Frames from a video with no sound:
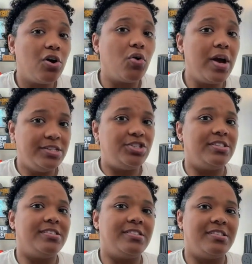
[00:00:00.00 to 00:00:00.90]

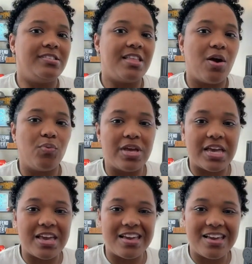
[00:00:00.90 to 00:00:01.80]
questions that
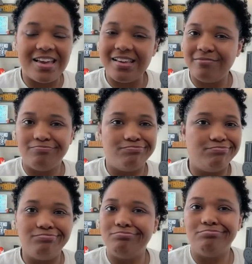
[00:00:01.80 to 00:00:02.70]
we
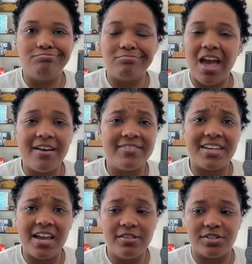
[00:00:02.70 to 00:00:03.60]
have to
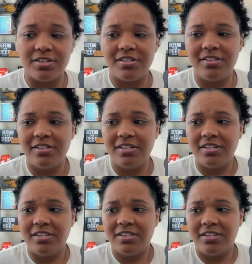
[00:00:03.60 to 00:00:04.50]
answer.
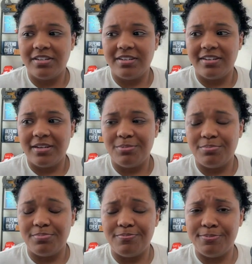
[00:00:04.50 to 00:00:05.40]

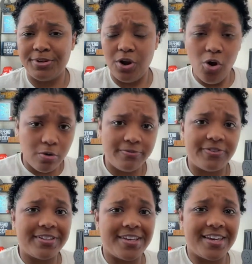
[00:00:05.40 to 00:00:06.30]
But
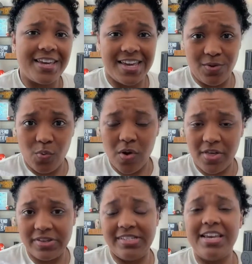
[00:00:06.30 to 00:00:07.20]
hopefully, while
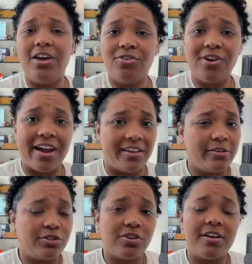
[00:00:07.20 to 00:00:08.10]
the Seattle Kraken are
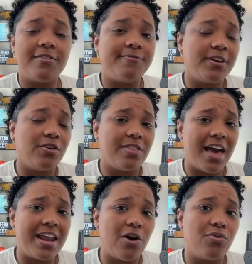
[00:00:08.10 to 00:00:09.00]
trying to figure
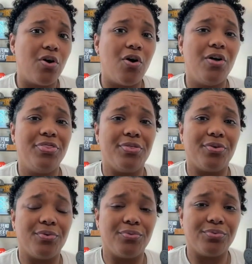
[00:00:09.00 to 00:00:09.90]
that out on
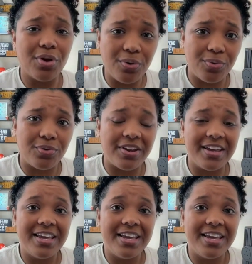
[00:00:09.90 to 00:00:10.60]
the road,